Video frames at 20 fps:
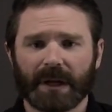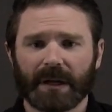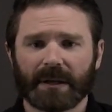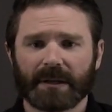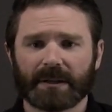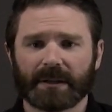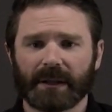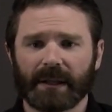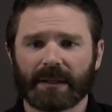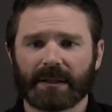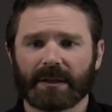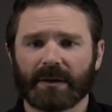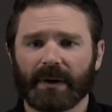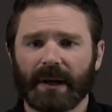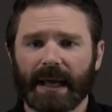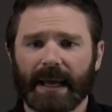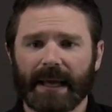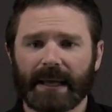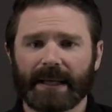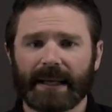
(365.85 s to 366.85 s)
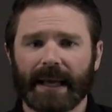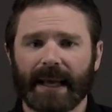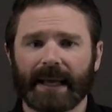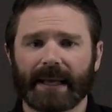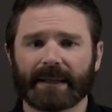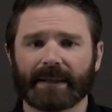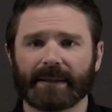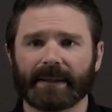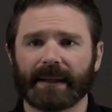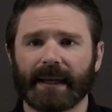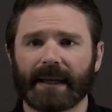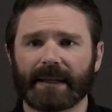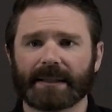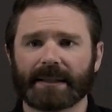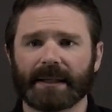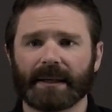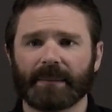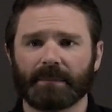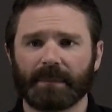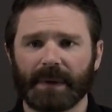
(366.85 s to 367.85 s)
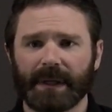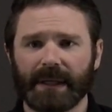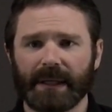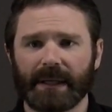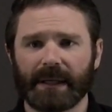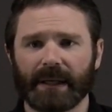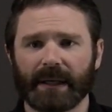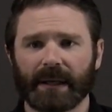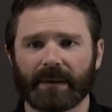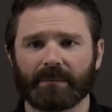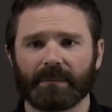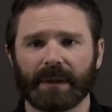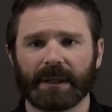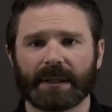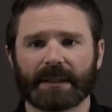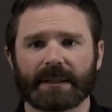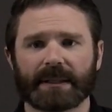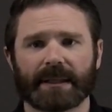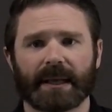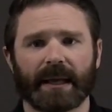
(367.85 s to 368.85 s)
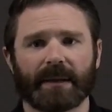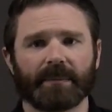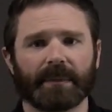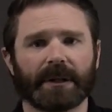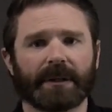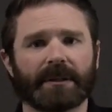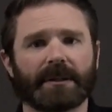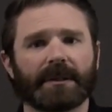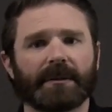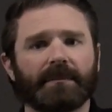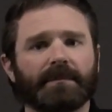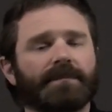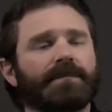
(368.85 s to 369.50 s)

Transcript: So let's go ahead and let P be the statement